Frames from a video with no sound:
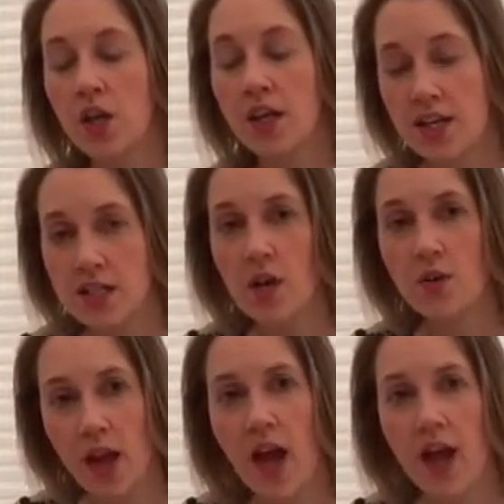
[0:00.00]
it is
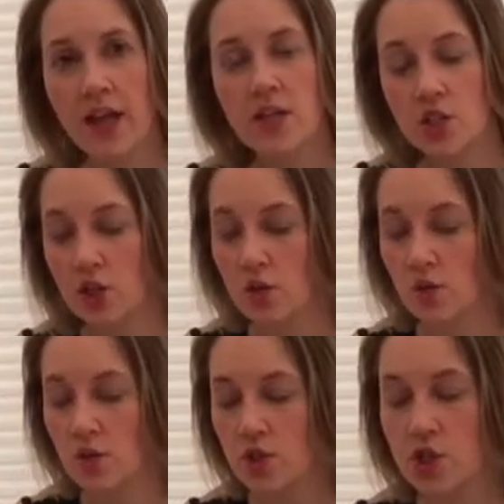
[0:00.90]
okay
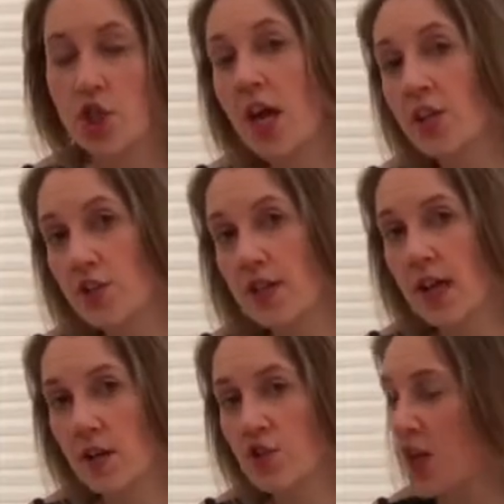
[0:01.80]
to change the
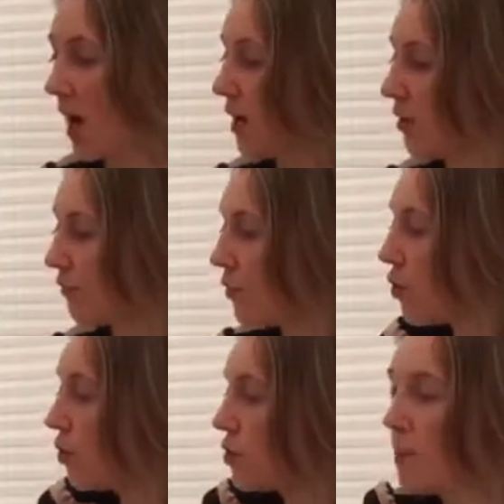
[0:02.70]
yellow gel
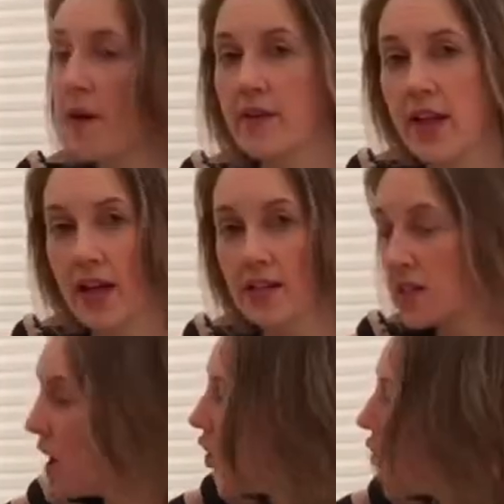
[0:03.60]
for the berry
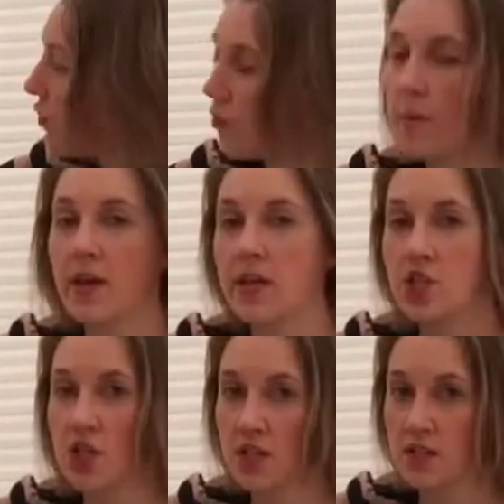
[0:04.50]
nectar or for the
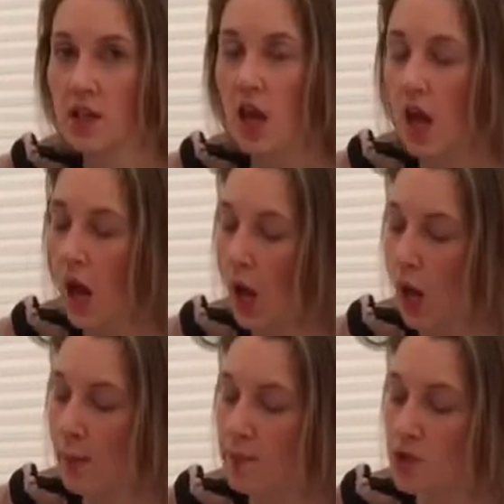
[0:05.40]
peaches.
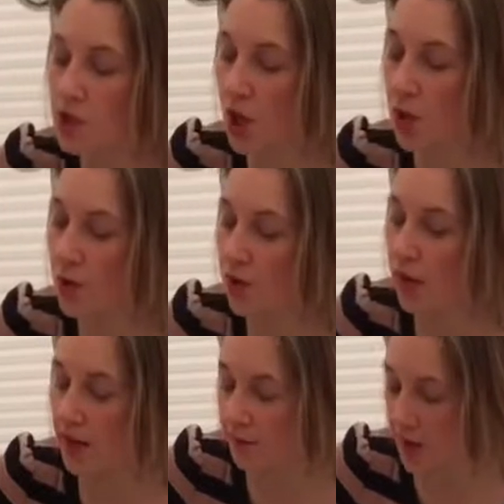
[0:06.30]
So
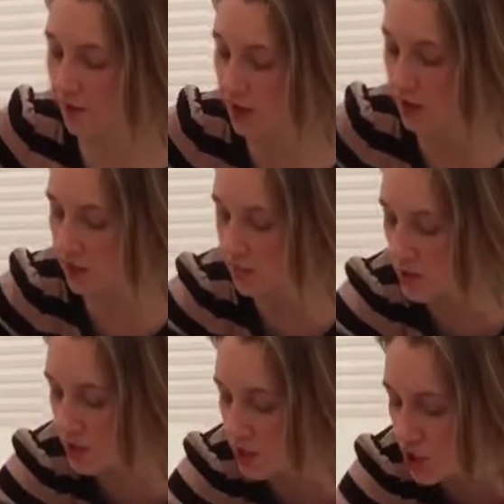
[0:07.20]
if you have a customer
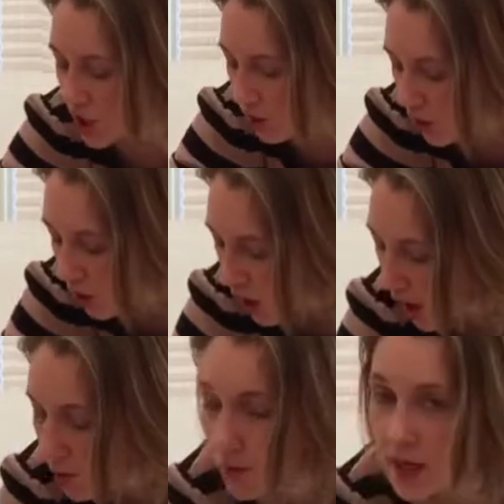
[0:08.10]
who says, do you know what,
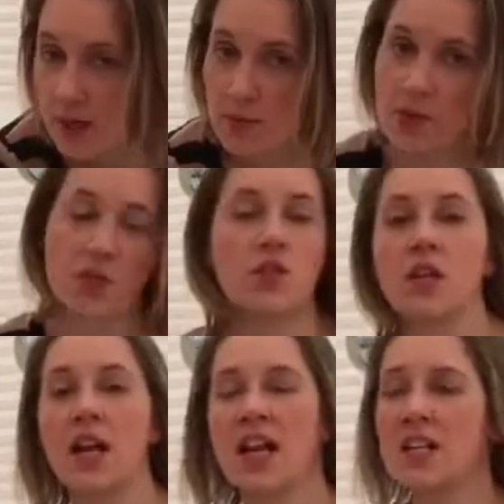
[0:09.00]
I really want to do
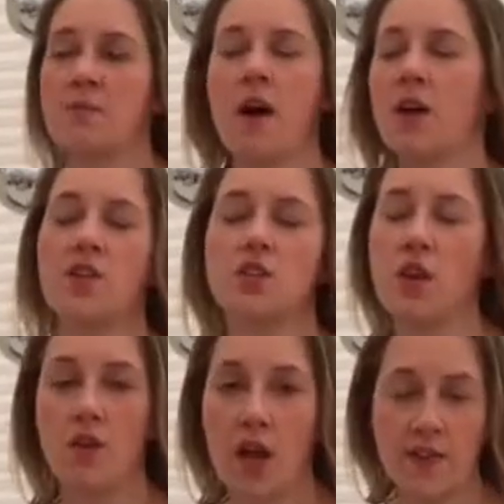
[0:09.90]
the cleanse, but I just
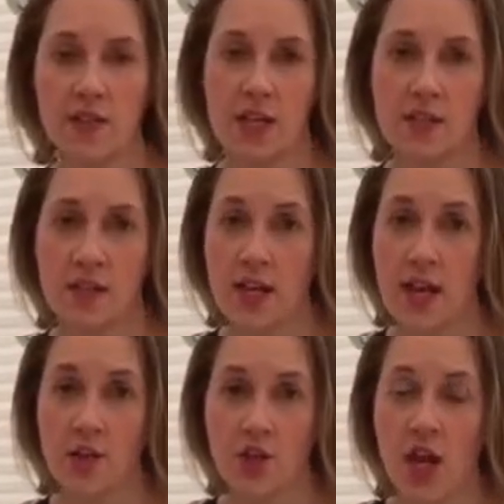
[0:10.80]
don't like the taste of the
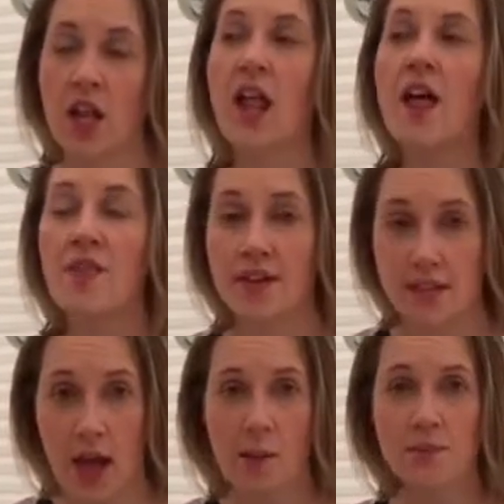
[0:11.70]
yellow gel,
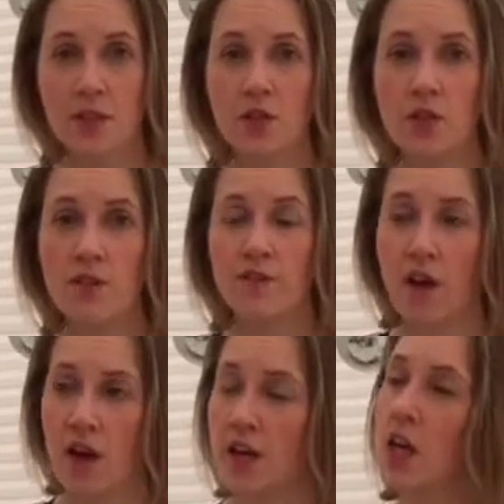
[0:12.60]
that's absolutely
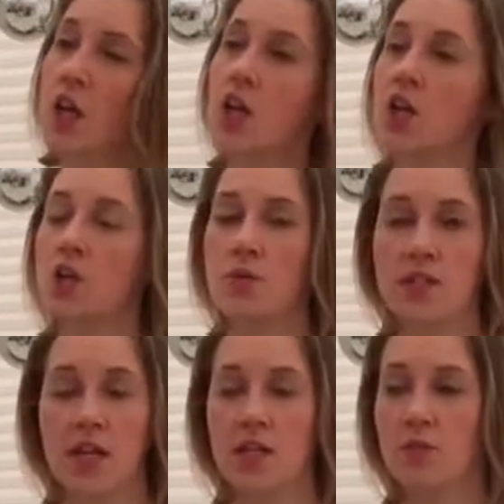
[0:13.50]
fine. You would
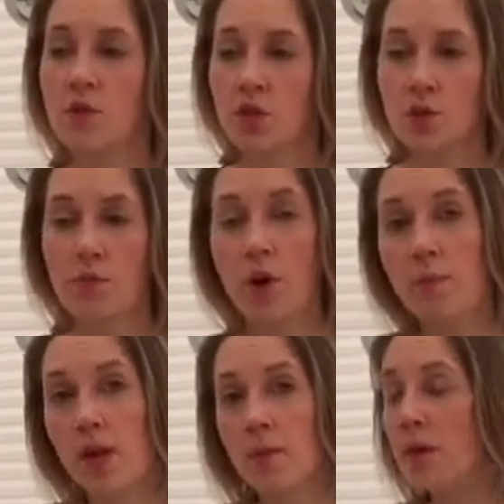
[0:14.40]
say to them, not a
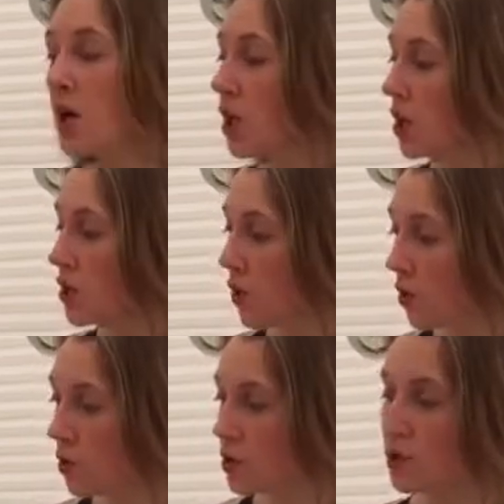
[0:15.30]
problem. You'd
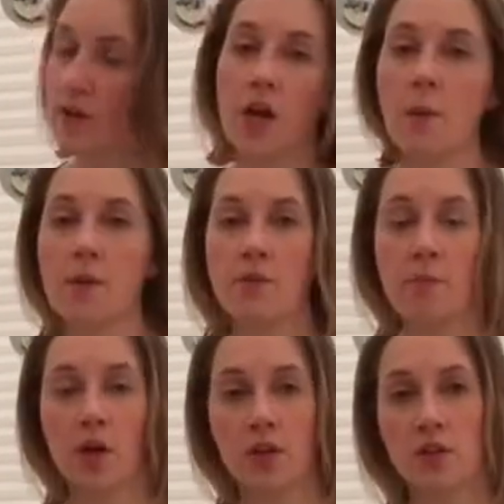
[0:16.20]
order a couple of
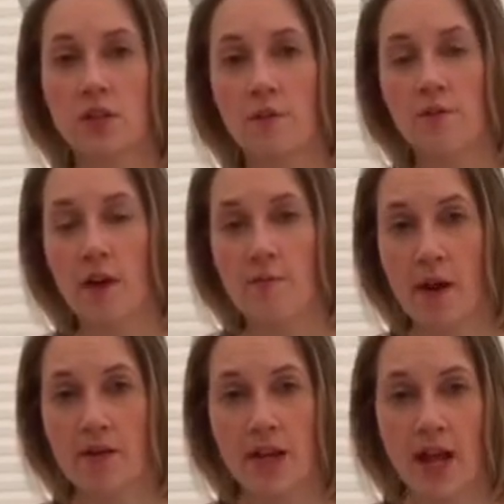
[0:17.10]
bottles of
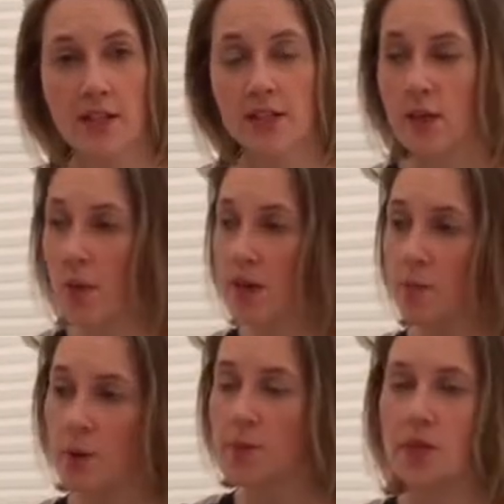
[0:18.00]
berry nectar when
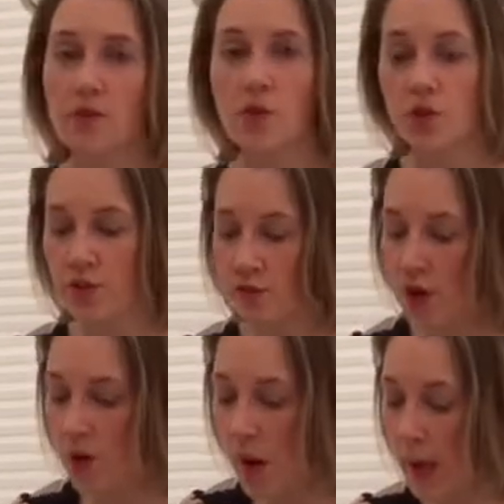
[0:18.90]
you're popping your order
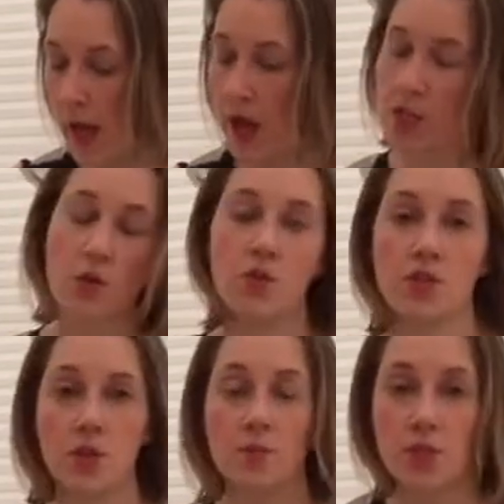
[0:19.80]
through, and you would
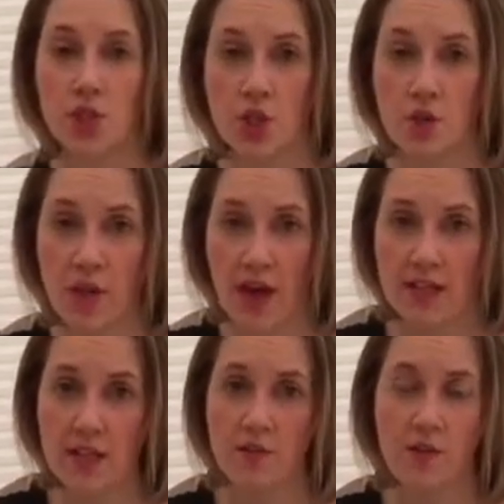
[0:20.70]
substitute
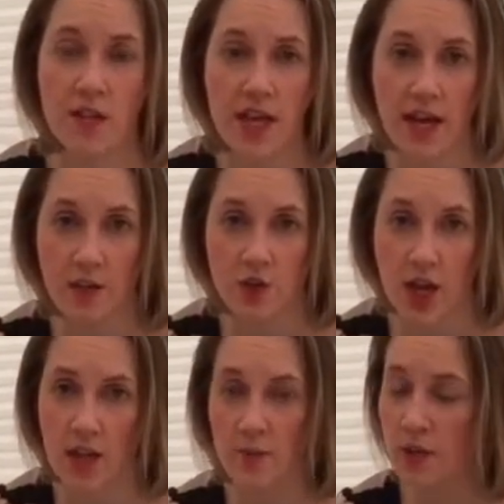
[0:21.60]
that in for the yellow
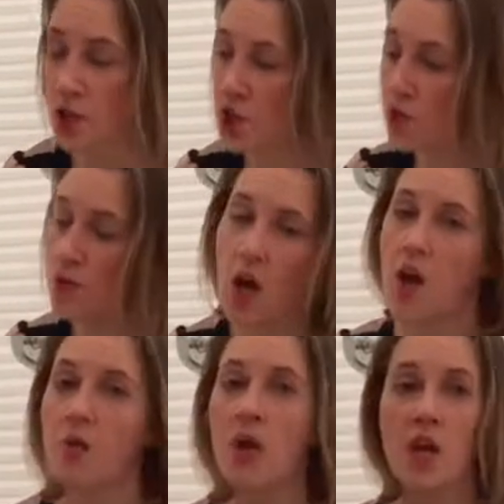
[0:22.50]
gel, because you
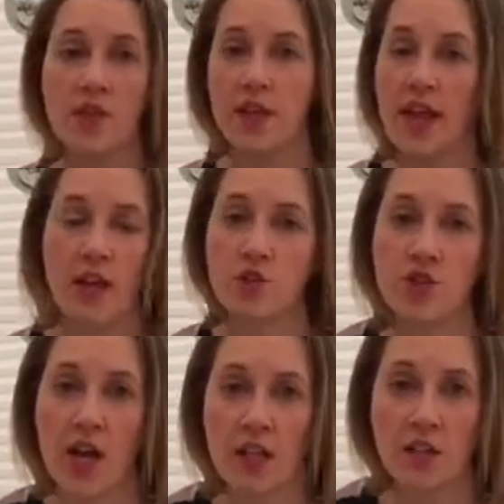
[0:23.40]
know the yellow
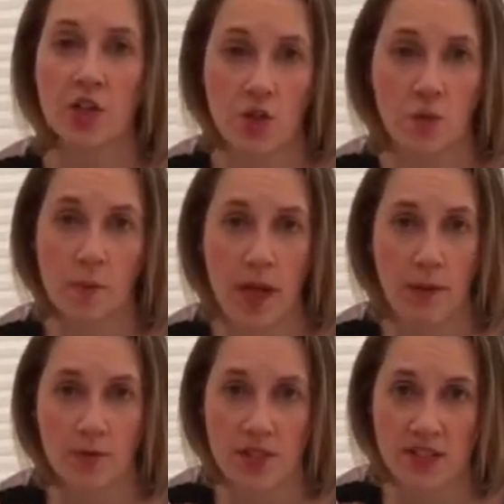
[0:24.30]
gel you will be
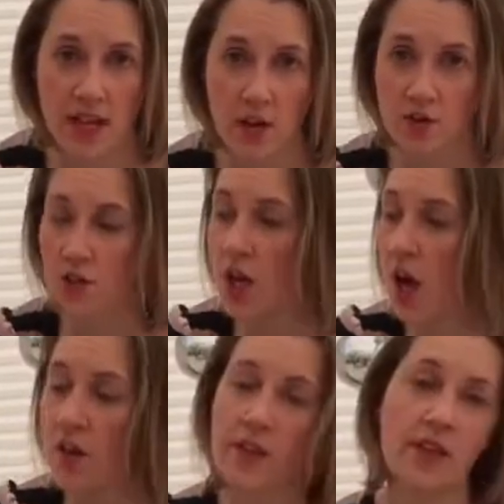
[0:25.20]
able to sell on to your
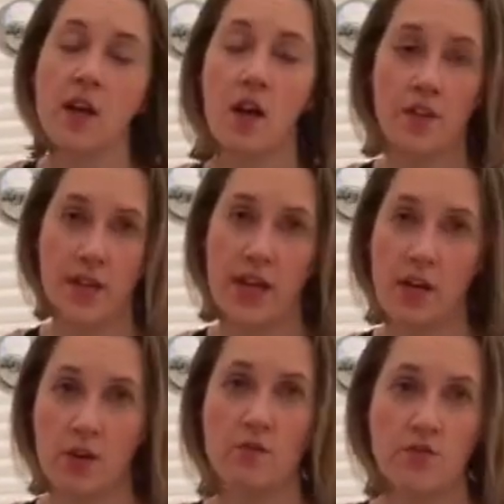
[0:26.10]
other
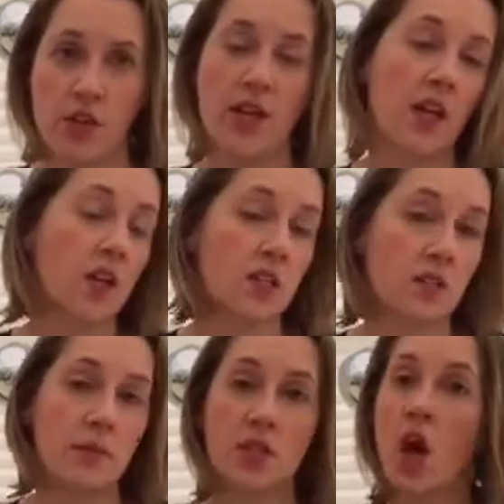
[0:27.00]
yellow drinking
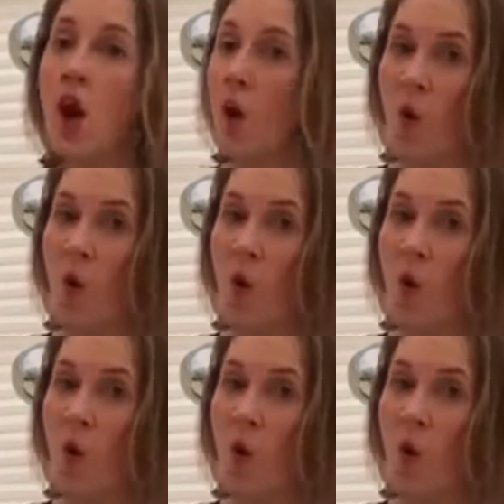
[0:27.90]
customers,